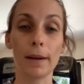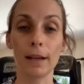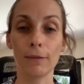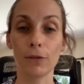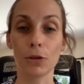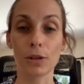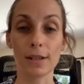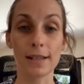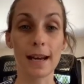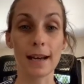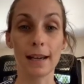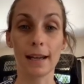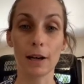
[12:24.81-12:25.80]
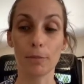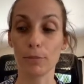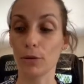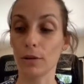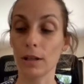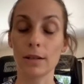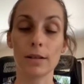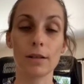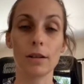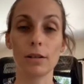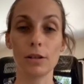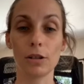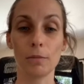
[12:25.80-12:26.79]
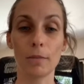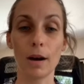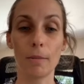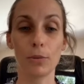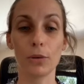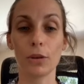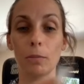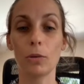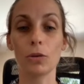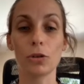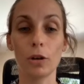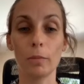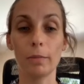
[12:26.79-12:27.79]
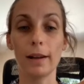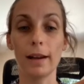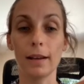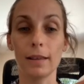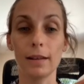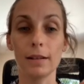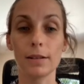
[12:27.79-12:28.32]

If you're stacking up your inserts, you might put them on top like this,